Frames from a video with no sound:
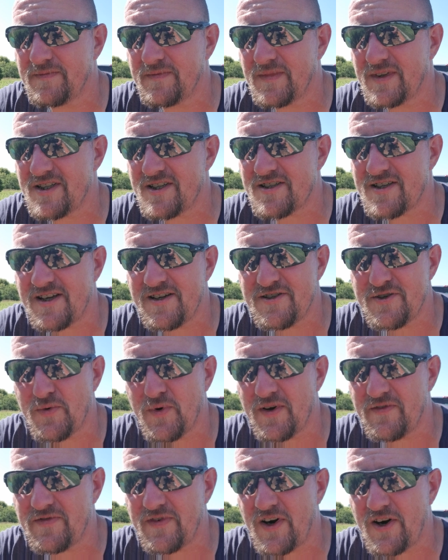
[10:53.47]
just because you
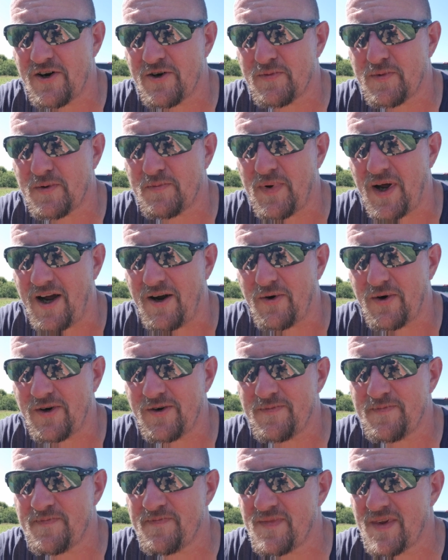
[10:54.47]
want variable
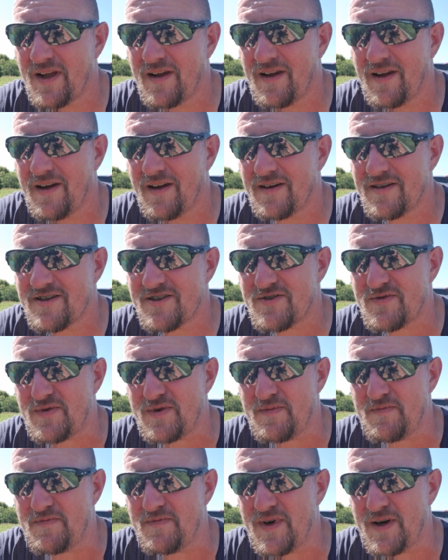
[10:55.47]
power, just
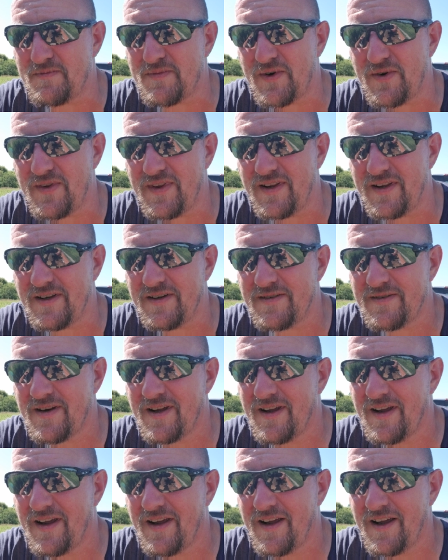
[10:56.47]
remember that
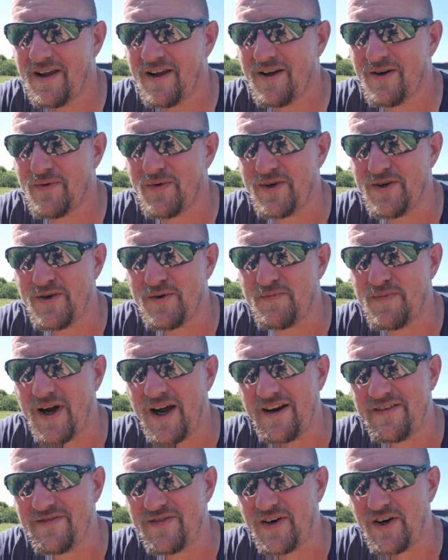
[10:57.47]
when you're
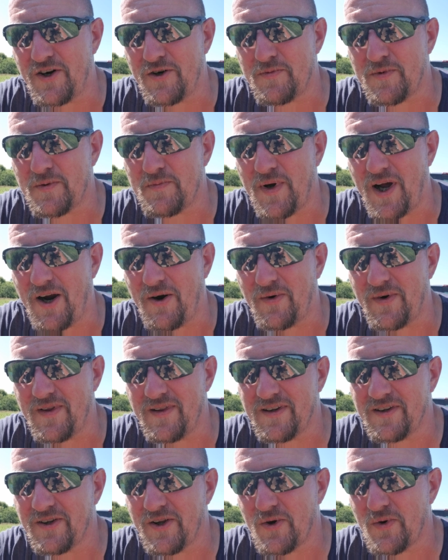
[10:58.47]
buying variable power in
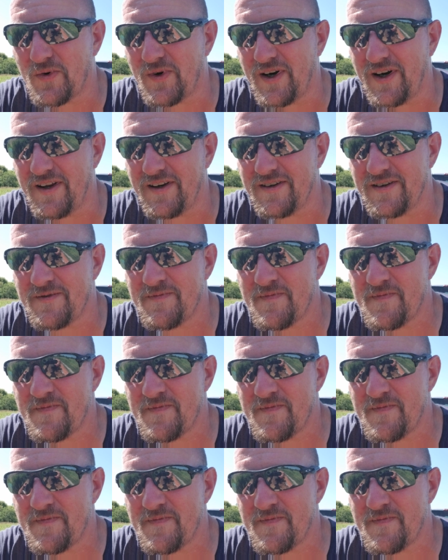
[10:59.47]
the lower end